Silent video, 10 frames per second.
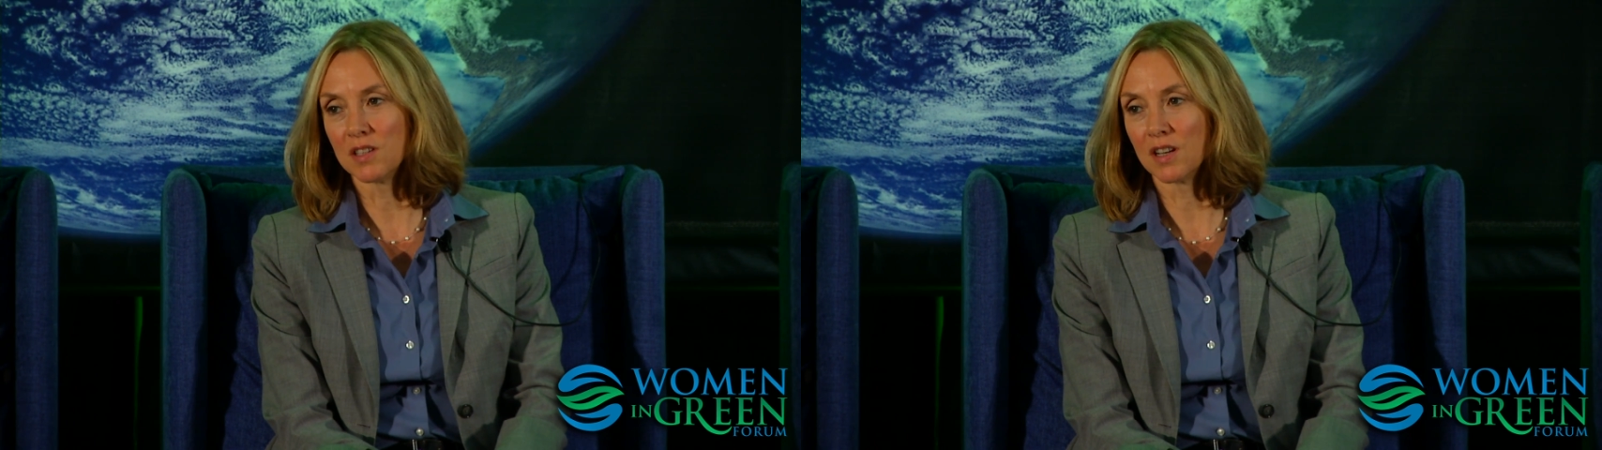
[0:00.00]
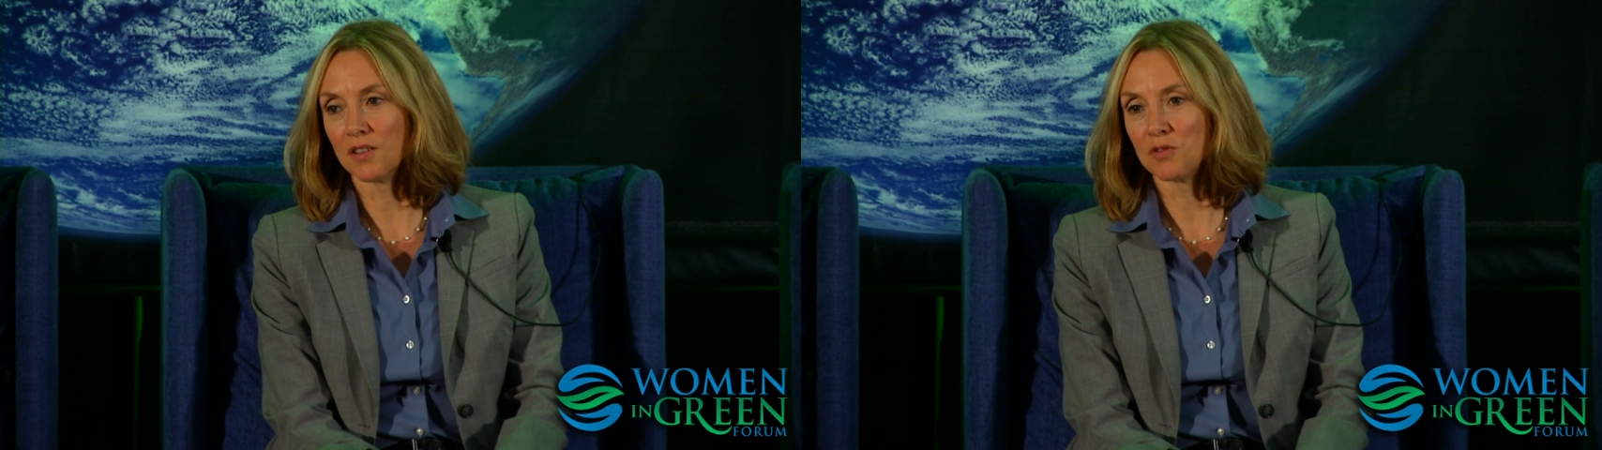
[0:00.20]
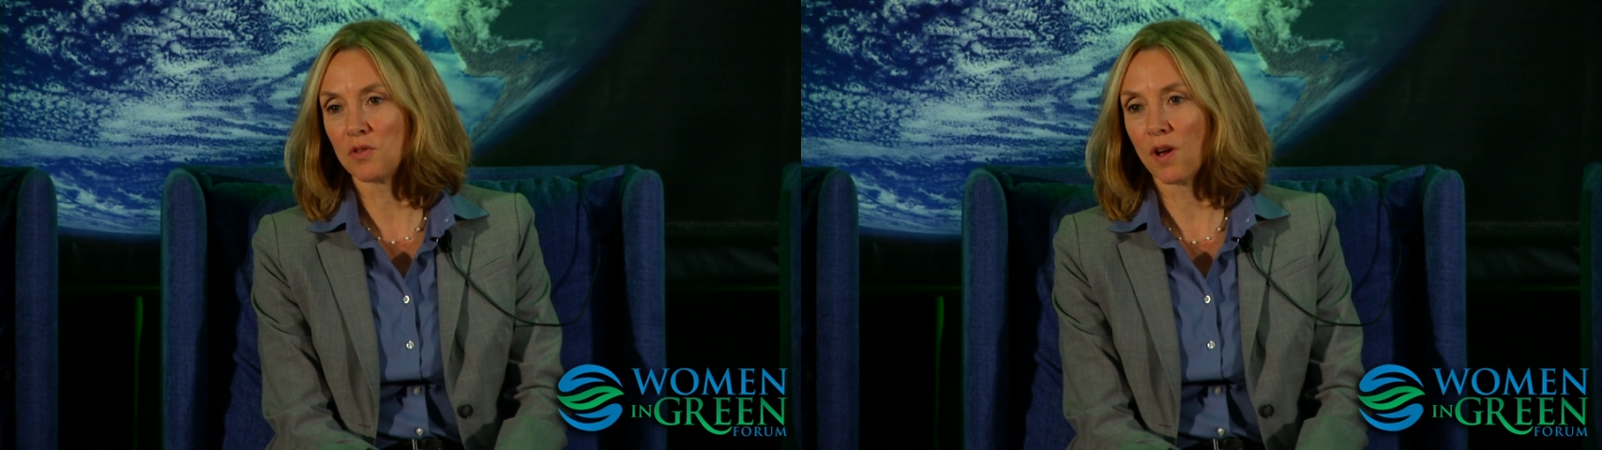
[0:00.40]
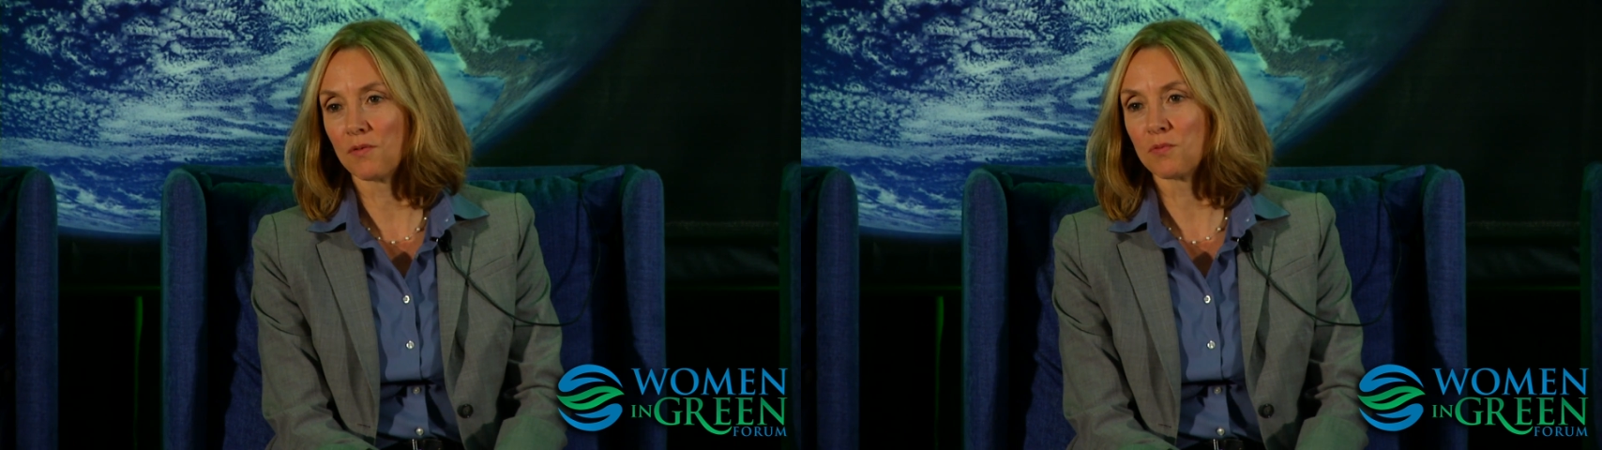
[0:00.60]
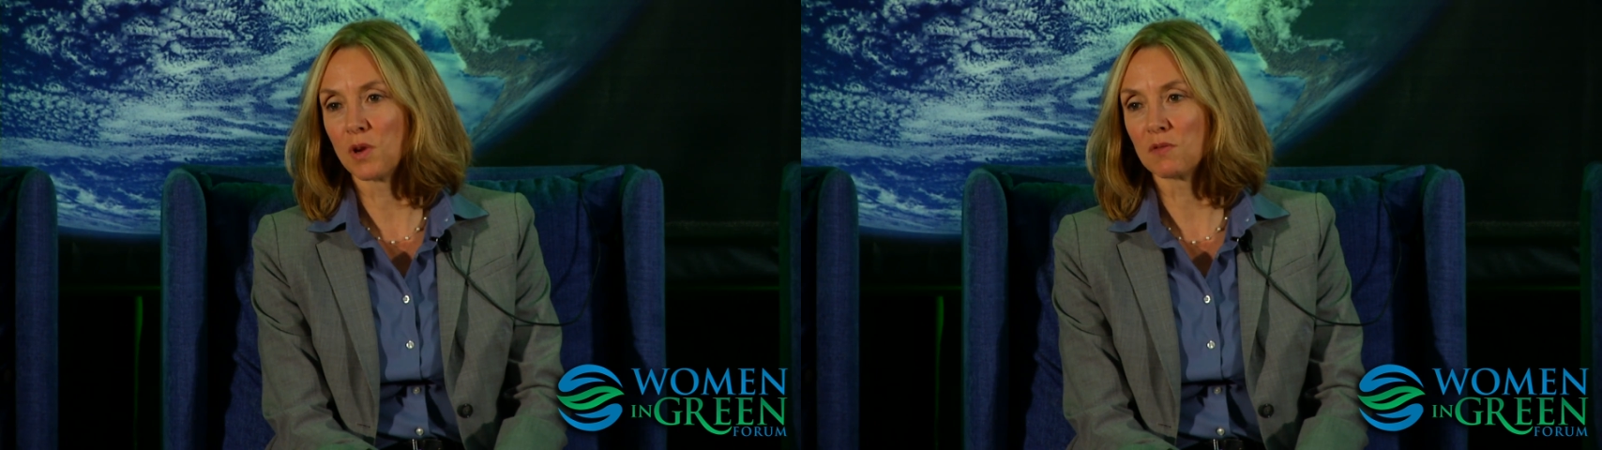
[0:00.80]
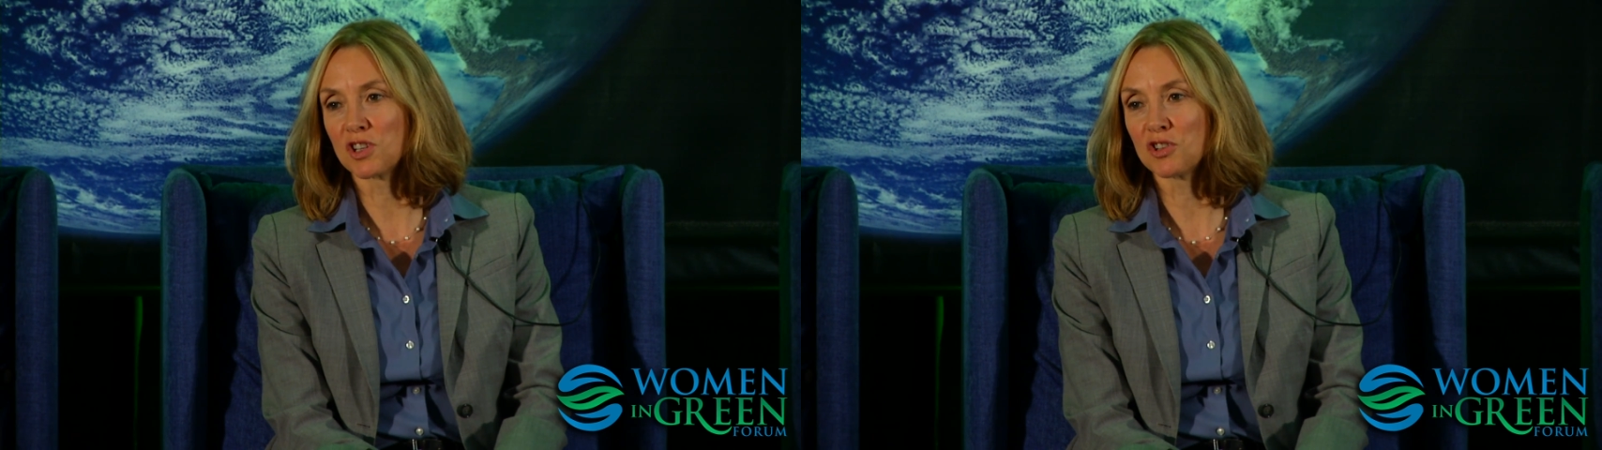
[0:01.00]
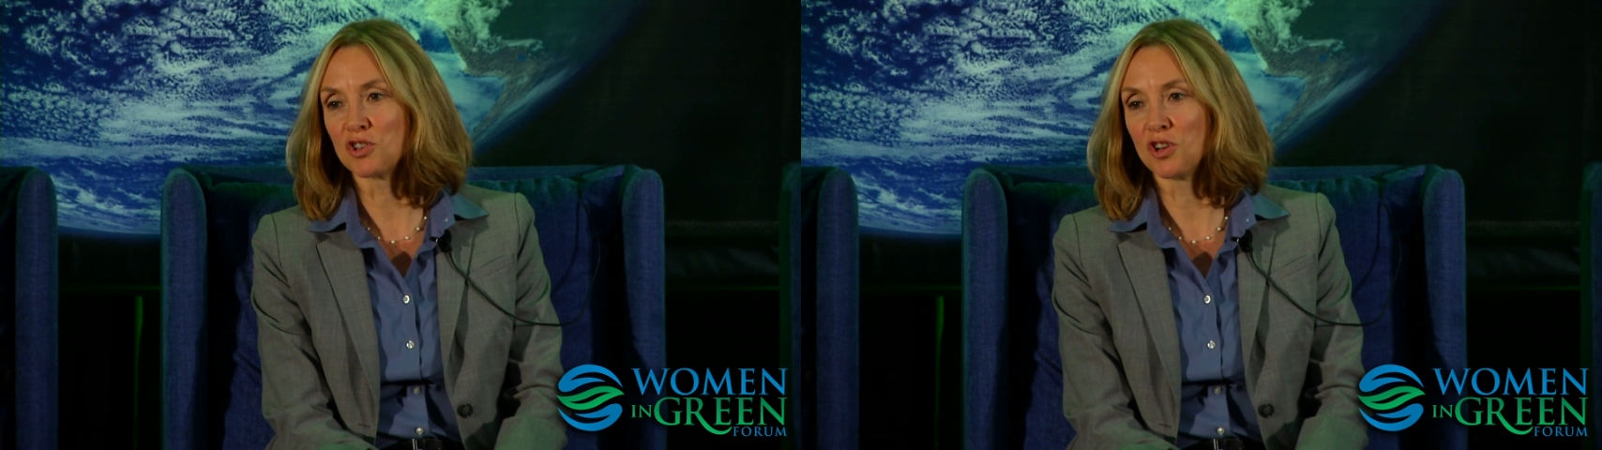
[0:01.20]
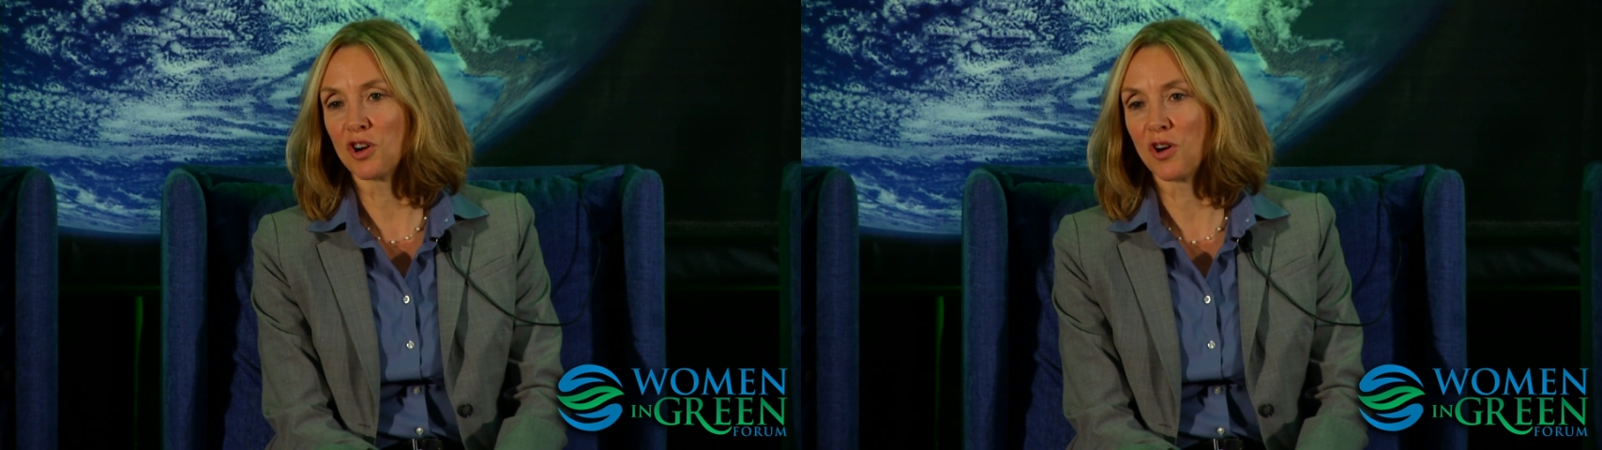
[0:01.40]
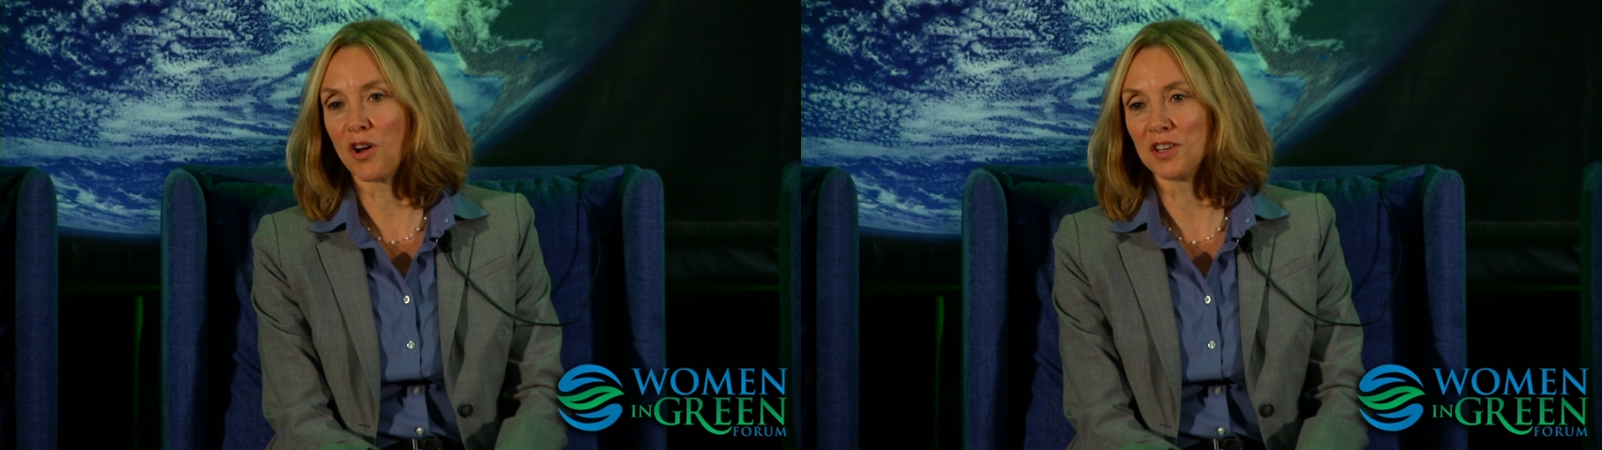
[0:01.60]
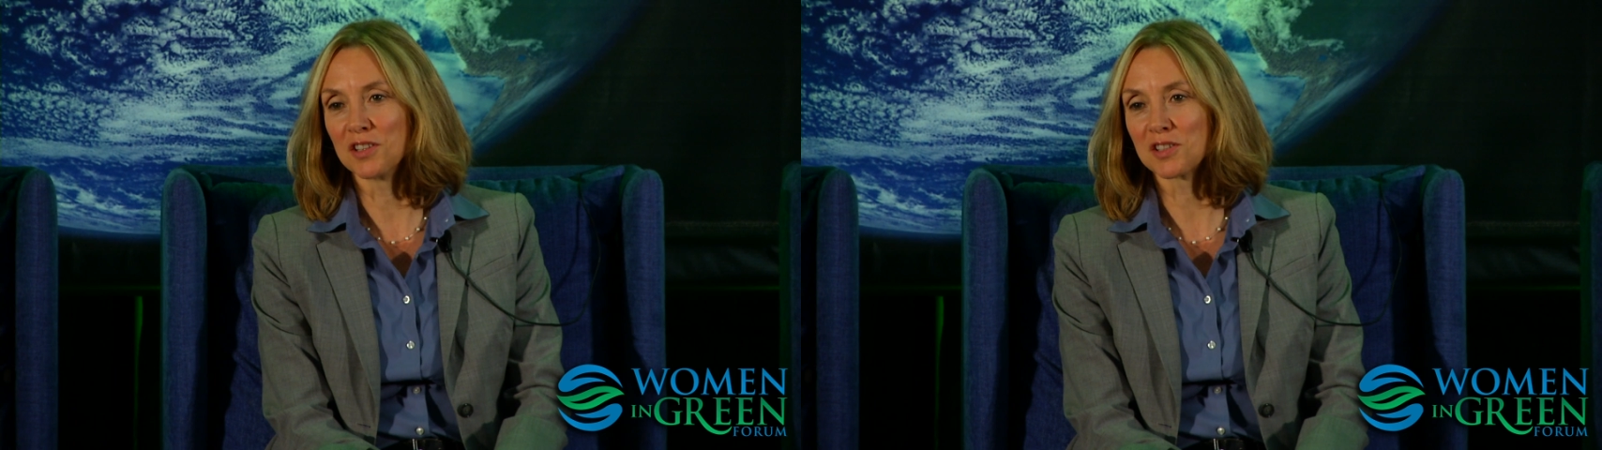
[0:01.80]
and we have such a young
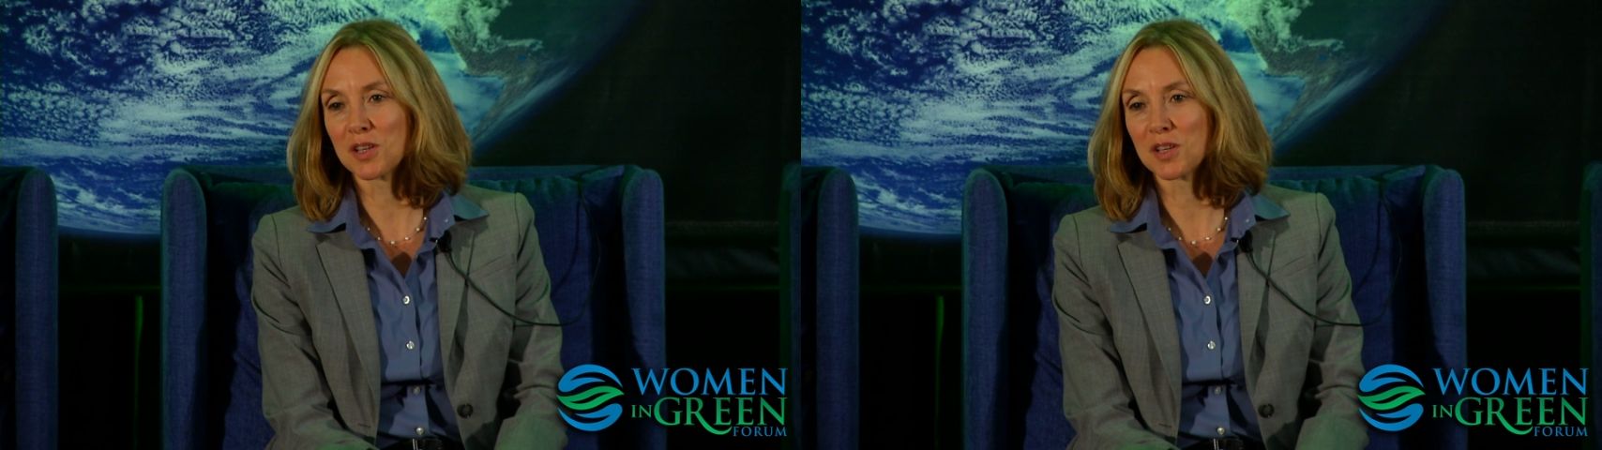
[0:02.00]
audience.